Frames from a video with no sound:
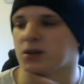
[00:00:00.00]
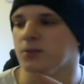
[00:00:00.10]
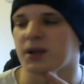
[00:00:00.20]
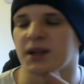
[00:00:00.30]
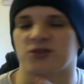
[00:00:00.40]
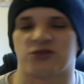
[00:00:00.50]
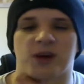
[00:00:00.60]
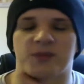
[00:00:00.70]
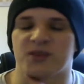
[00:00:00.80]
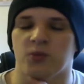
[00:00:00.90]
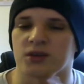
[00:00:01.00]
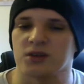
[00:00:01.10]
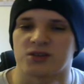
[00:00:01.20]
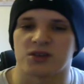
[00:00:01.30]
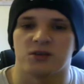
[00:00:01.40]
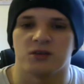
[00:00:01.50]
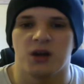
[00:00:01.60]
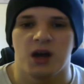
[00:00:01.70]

completely corrupted, one of the two.